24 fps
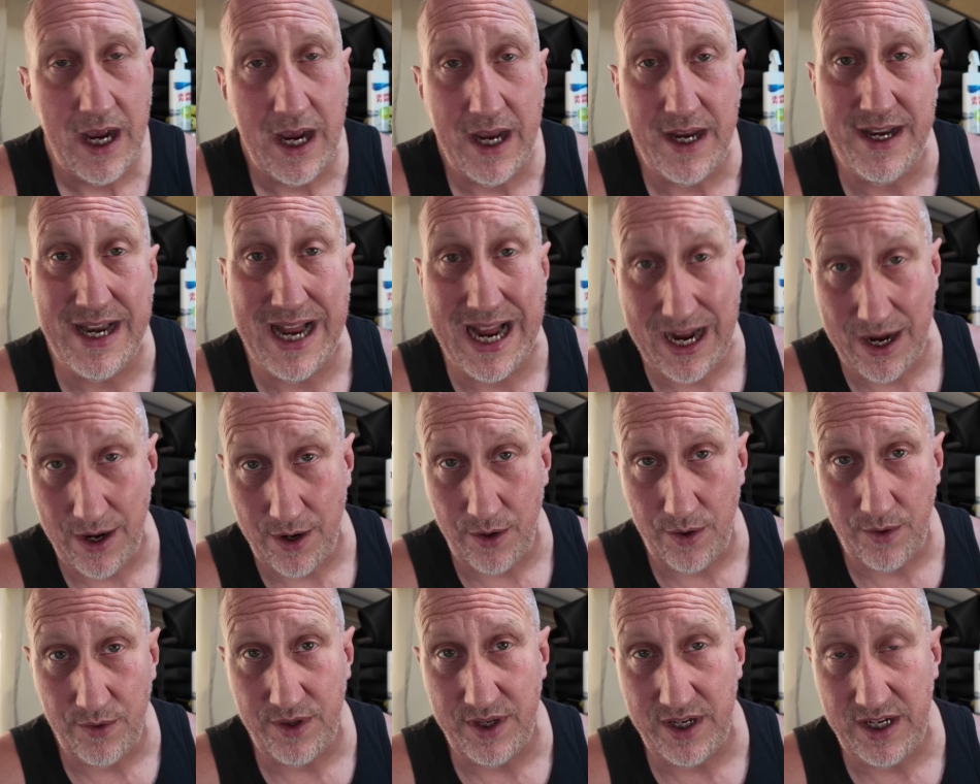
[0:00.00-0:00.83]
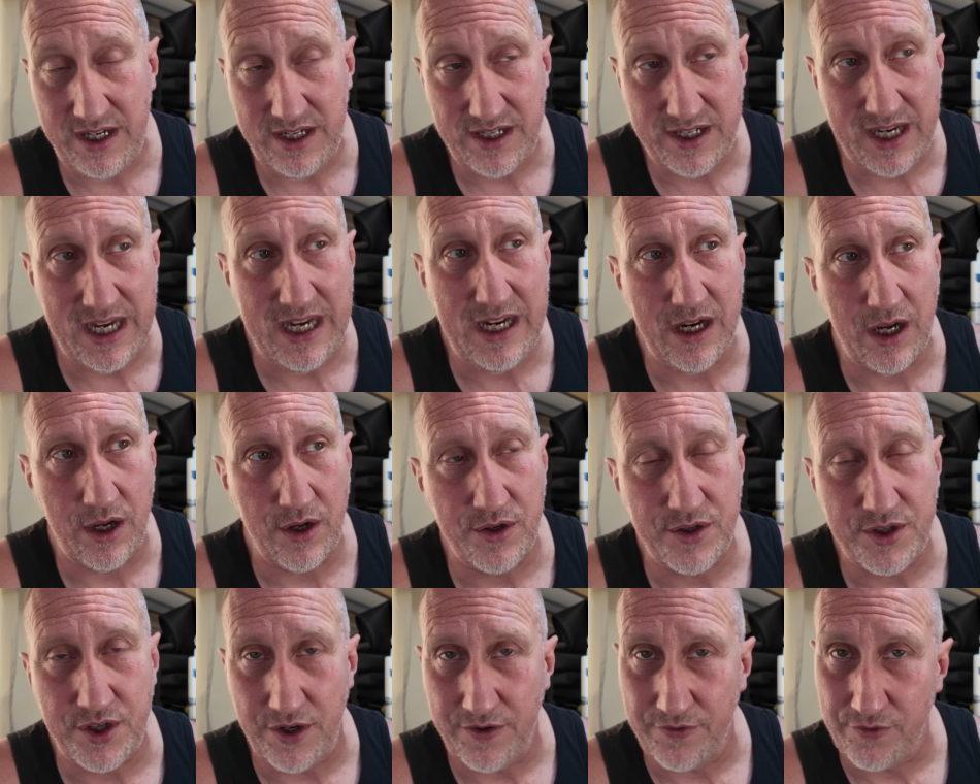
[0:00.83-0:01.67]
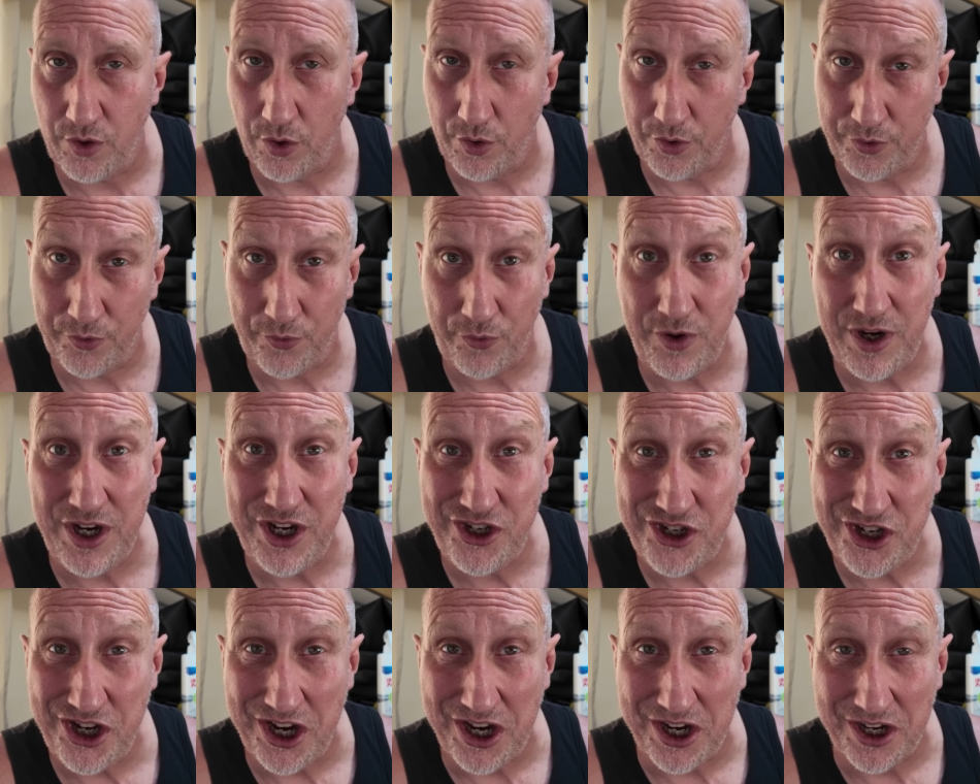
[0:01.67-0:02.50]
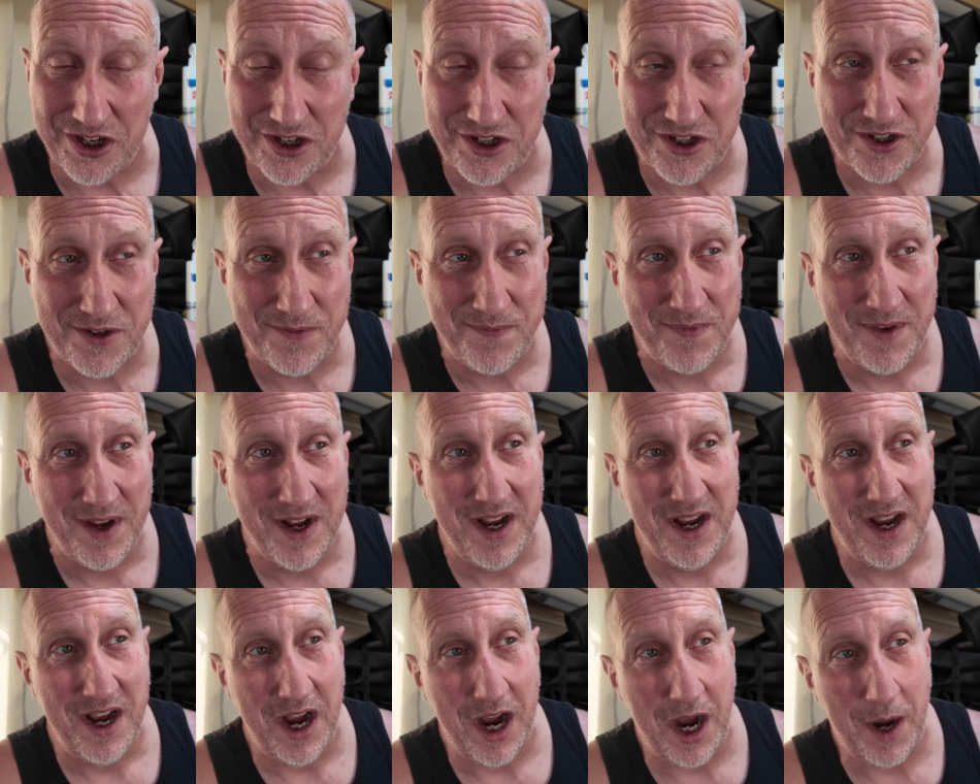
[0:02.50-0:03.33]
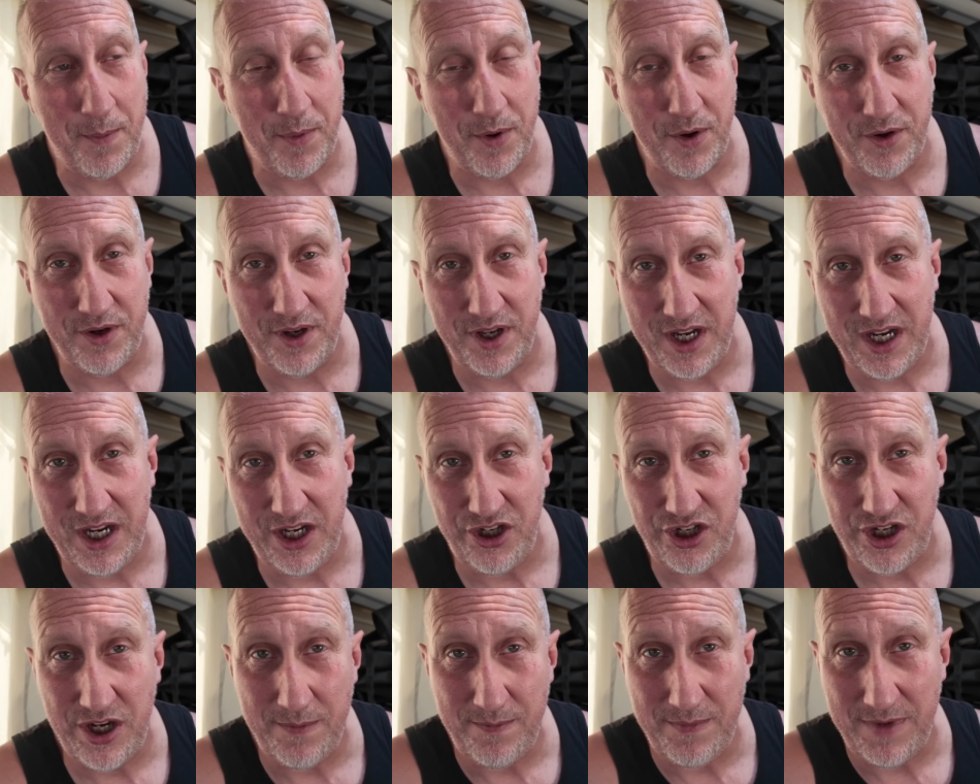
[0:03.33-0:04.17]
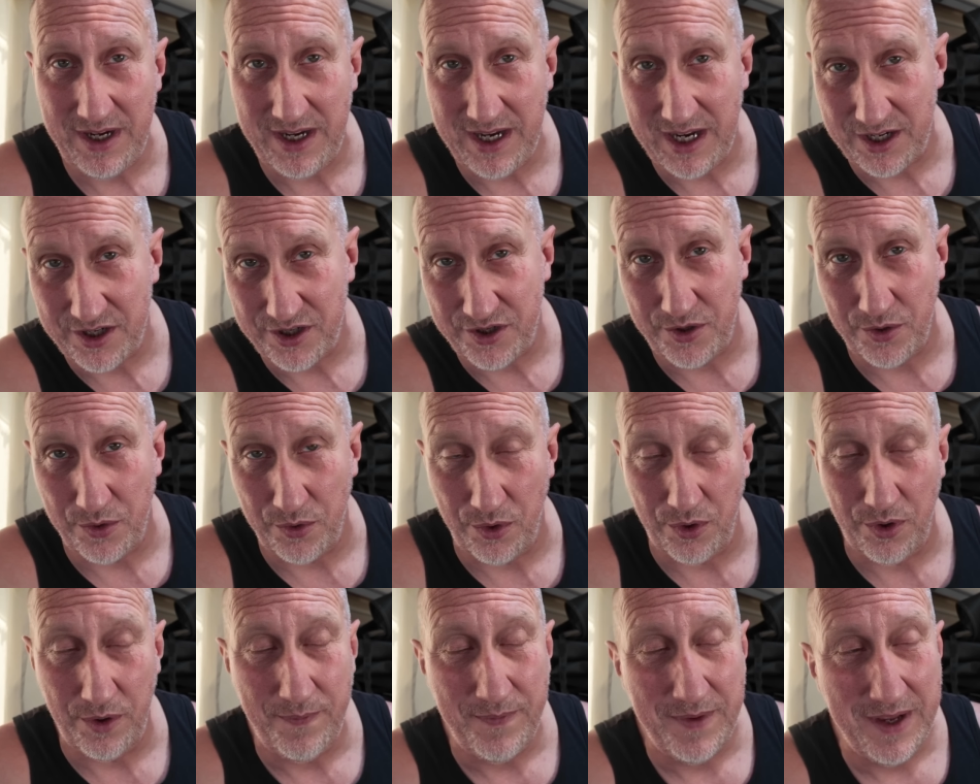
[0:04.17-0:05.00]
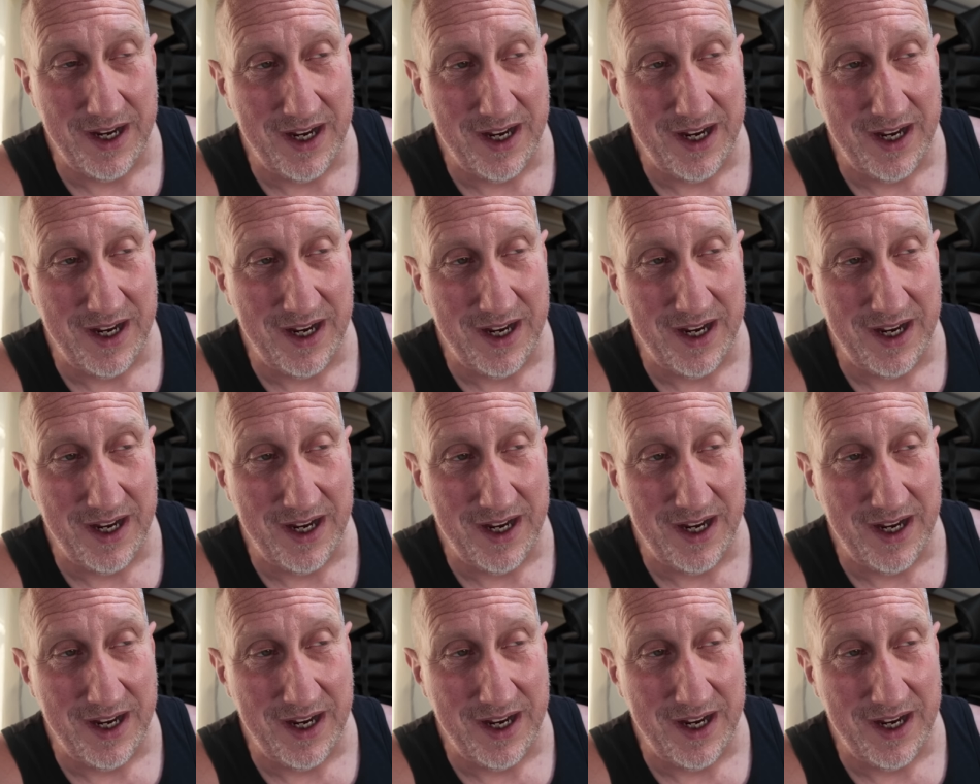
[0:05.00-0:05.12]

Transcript: And now the seagulls that have got 3 chicks up on the chimney next door,